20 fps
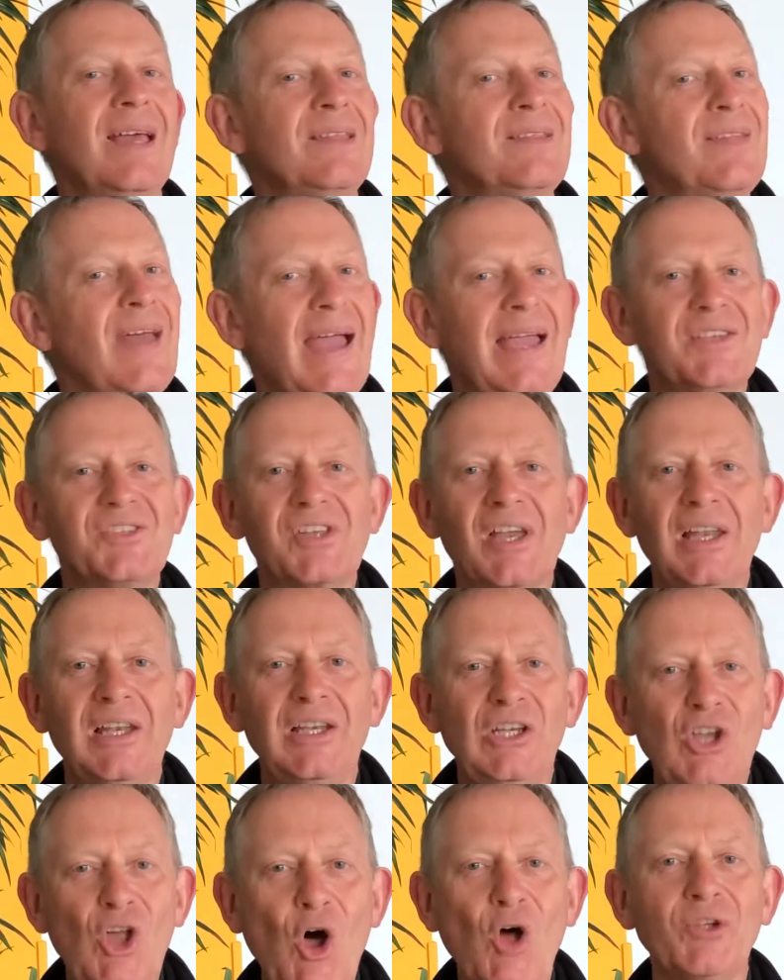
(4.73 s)
There's a
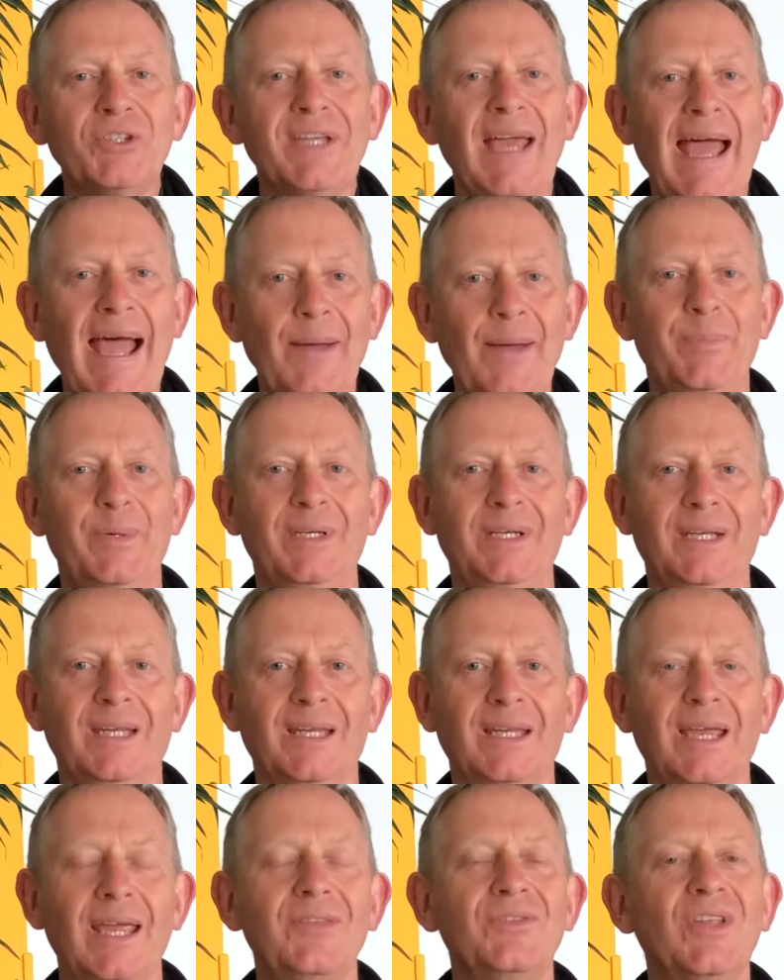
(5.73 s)
lot
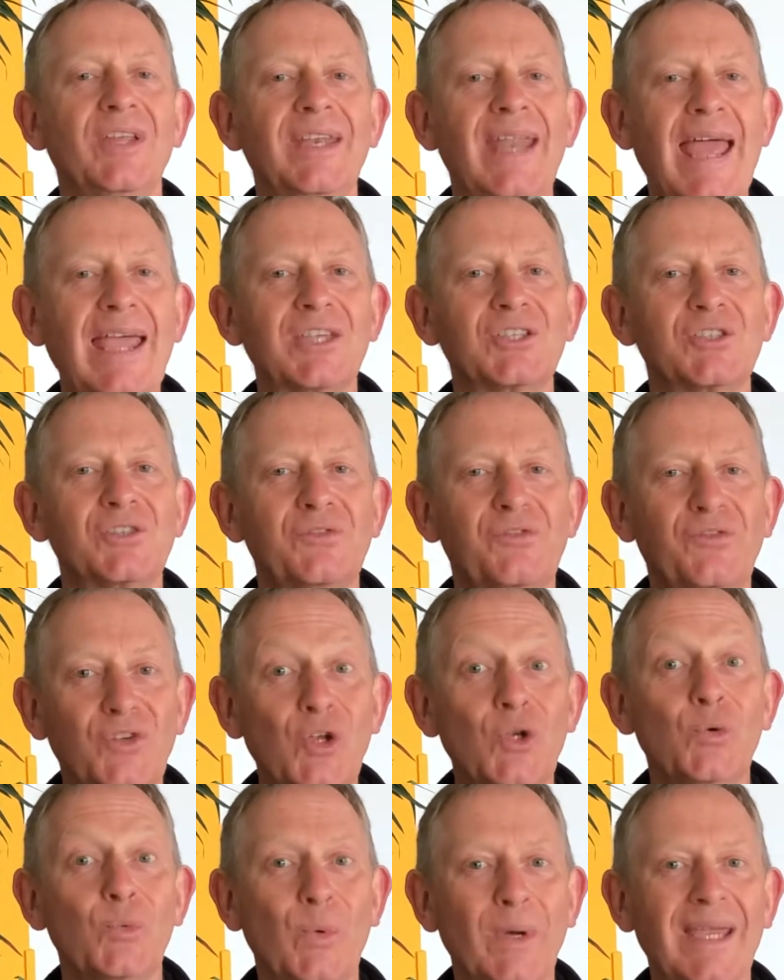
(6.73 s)
happening in the next
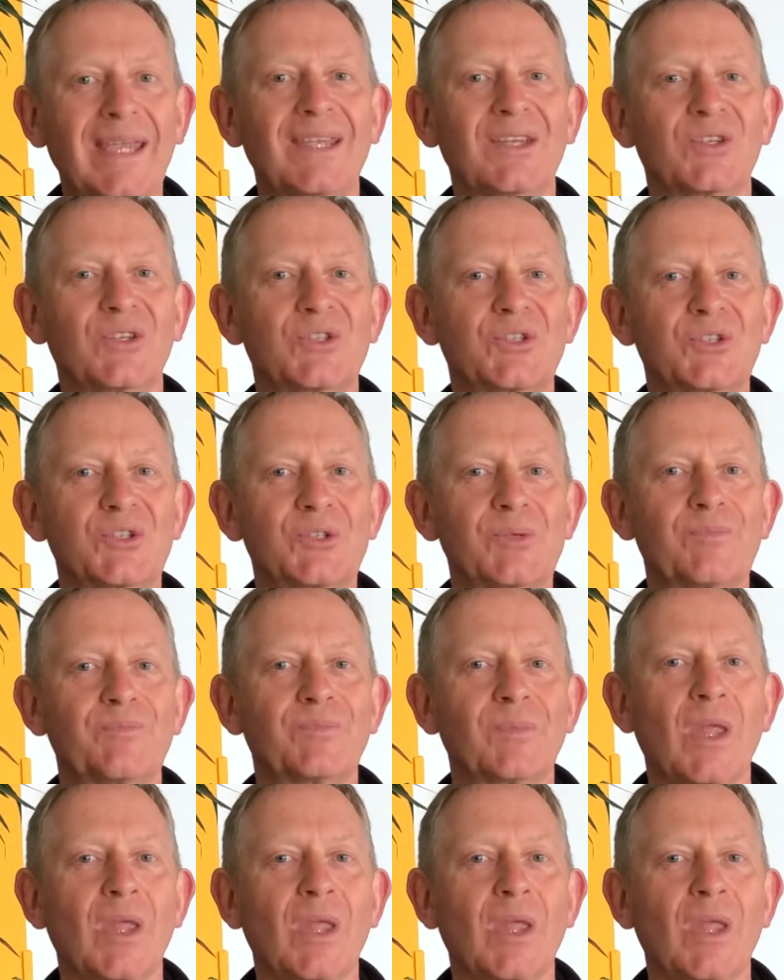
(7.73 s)
few weeks.